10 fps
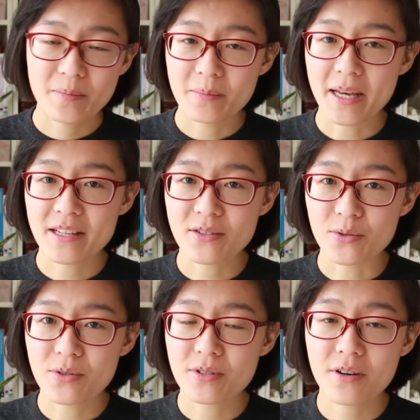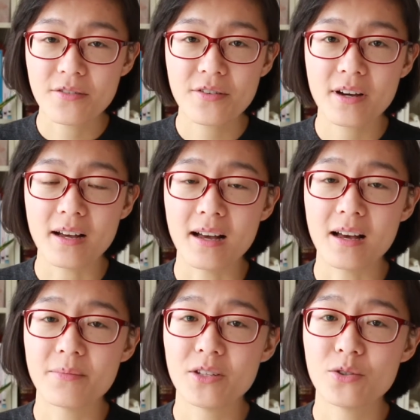makes use of,
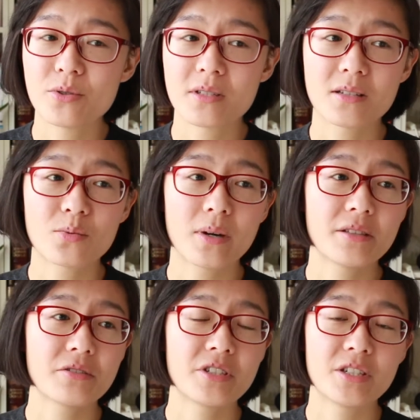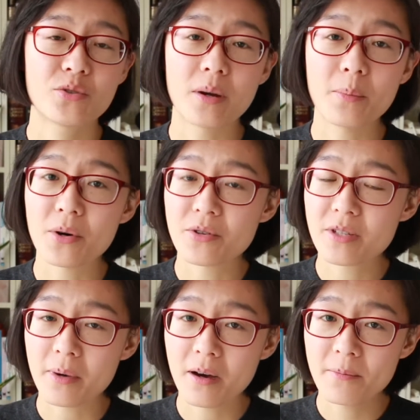the useless ones she
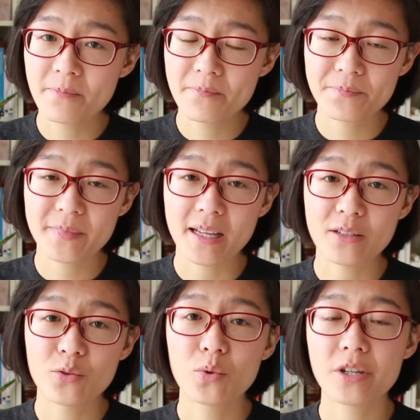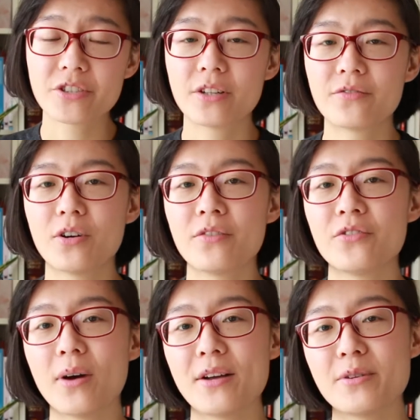tramples upon. You watch her for a
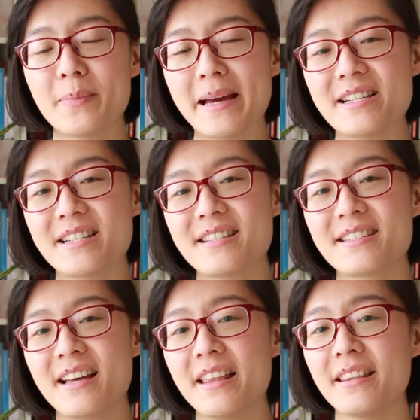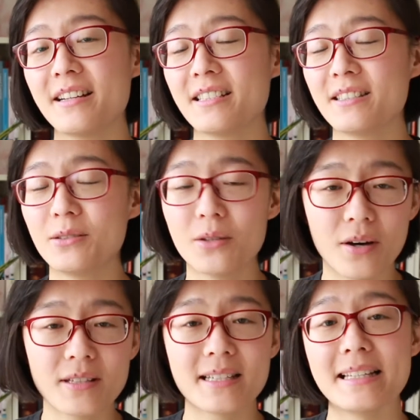few hundred pages and there is
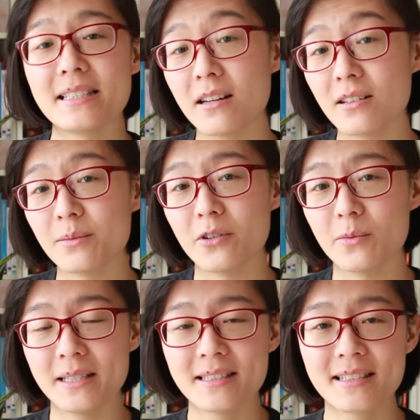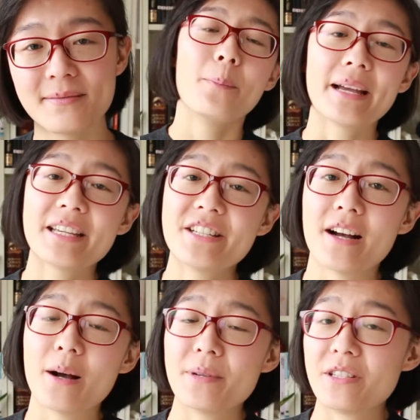not a dull moment. Becky
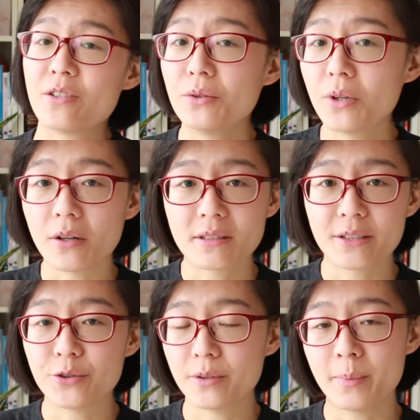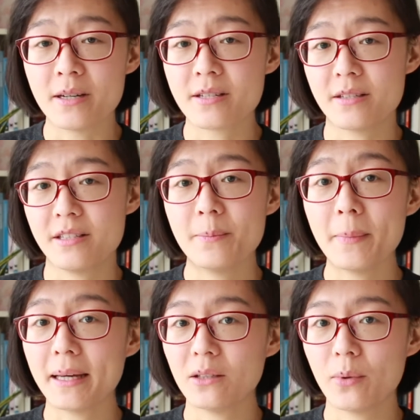Sharp is not a good person in
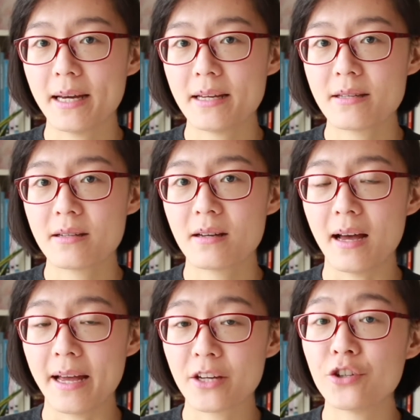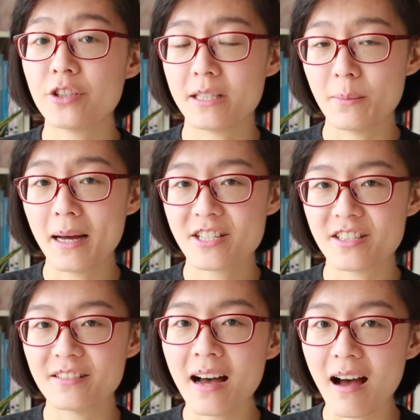many ways. I could
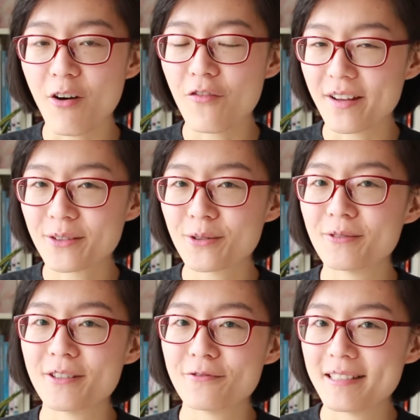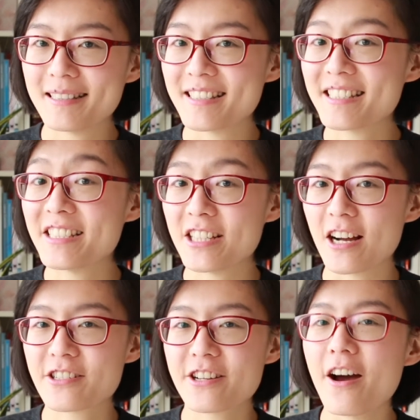imagine how Victorian readers
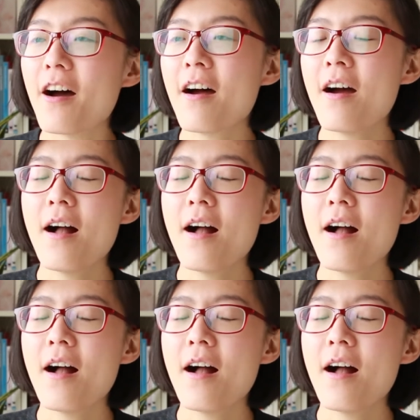judged her.